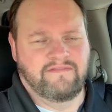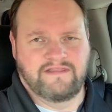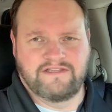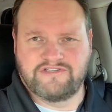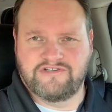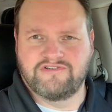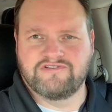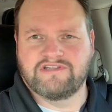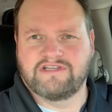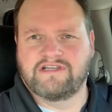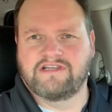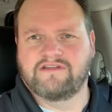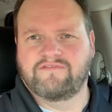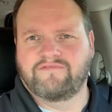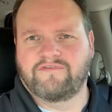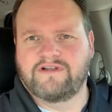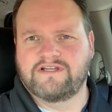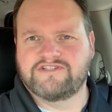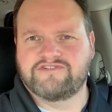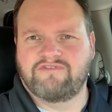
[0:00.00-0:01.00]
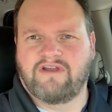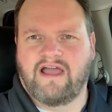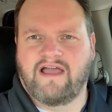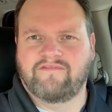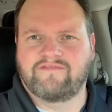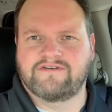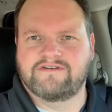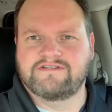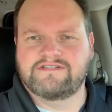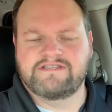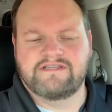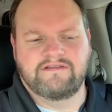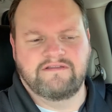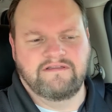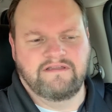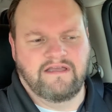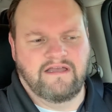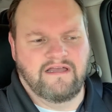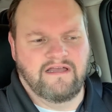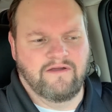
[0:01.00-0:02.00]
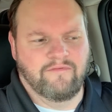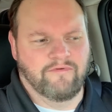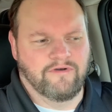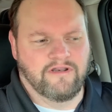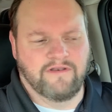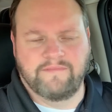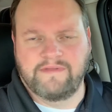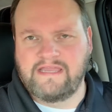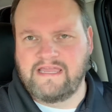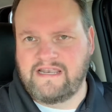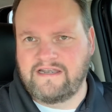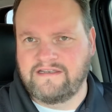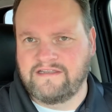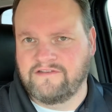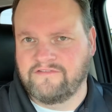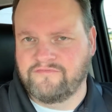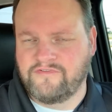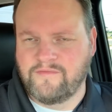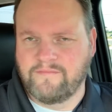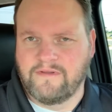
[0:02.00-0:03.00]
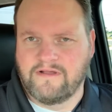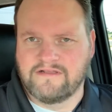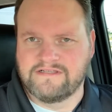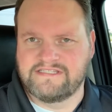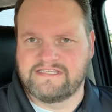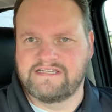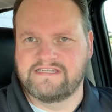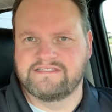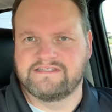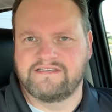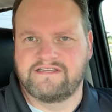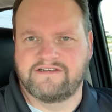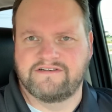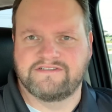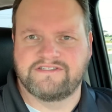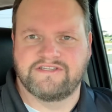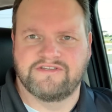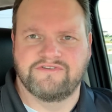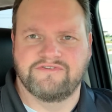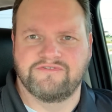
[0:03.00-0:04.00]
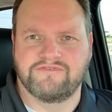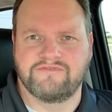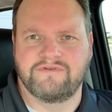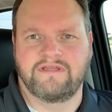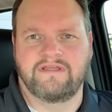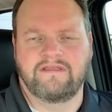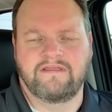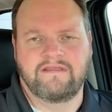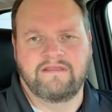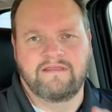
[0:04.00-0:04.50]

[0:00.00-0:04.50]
It's usually good for us drivers. We're going to be headed into football season here soon,